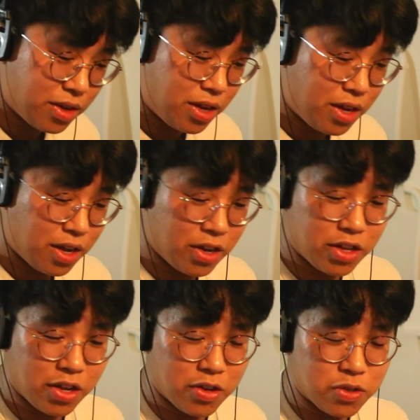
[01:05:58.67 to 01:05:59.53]

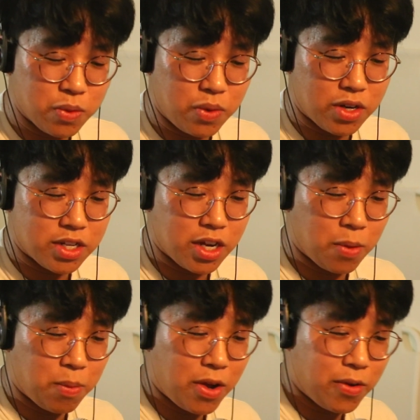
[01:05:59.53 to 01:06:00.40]
anything else we want to talk
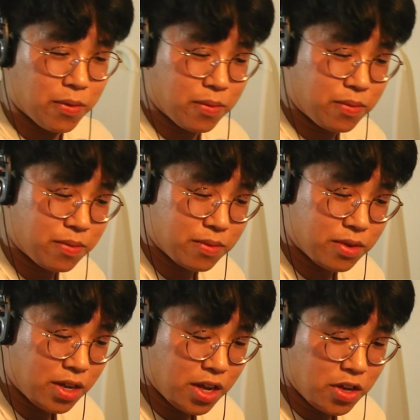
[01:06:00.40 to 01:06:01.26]
about?
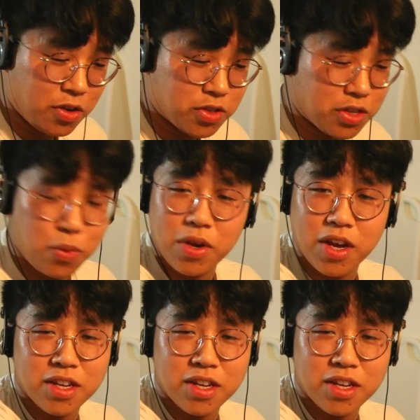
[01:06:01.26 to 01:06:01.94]
Usually we end in